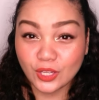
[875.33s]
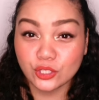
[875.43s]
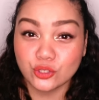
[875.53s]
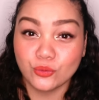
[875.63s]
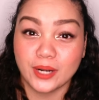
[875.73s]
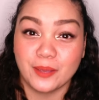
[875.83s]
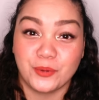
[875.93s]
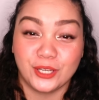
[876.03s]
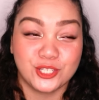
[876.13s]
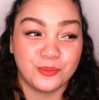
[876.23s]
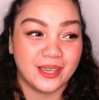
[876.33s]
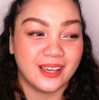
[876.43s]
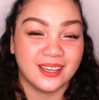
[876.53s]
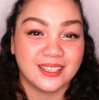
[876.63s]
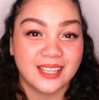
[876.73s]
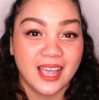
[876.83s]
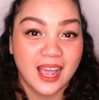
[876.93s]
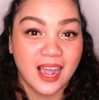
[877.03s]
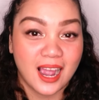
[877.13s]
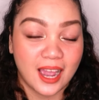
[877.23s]
do what I preach because
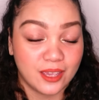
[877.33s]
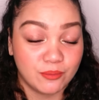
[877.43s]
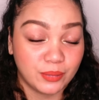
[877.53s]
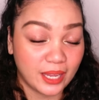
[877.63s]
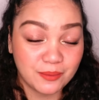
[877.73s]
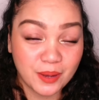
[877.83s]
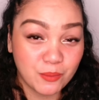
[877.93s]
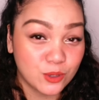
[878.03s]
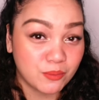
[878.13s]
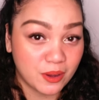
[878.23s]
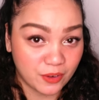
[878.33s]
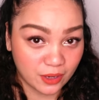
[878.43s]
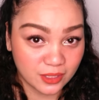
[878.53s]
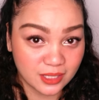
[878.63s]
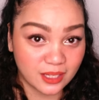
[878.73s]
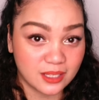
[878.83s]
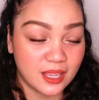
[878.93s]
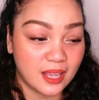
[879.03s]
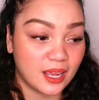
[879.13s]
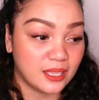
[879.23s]
I blind buy most of my fragrances
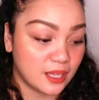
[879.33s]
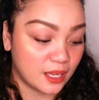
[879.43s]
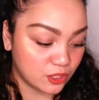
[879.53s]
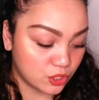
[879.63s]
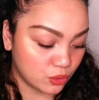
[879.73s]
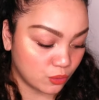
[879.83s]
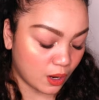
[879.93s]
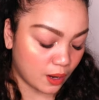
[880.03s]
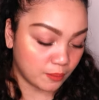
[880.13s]
and I tend to